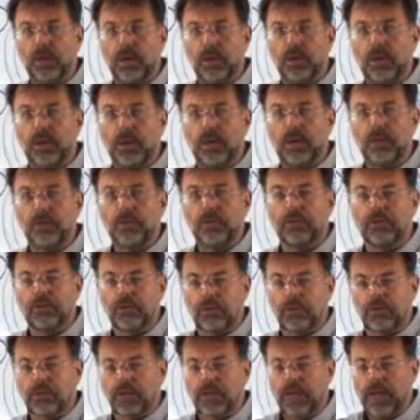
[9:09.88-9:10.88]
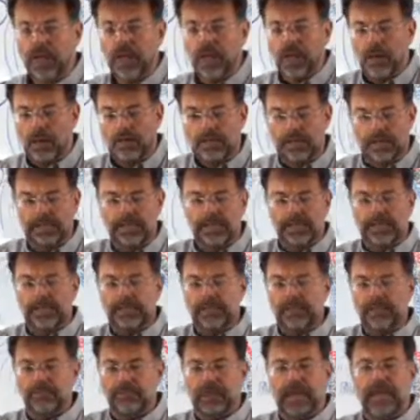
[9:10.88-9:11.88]
my microphone, but this
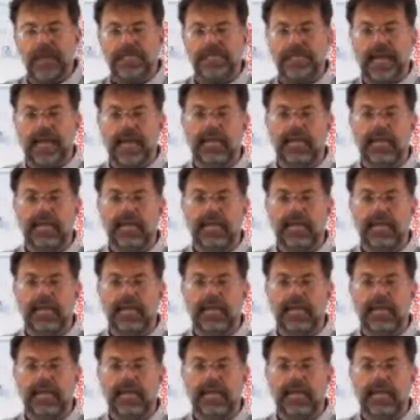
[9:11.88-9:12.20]
device